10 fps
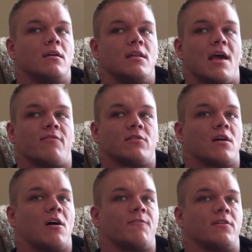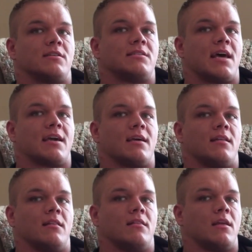never thought for a
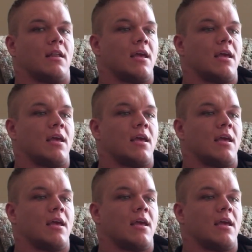second that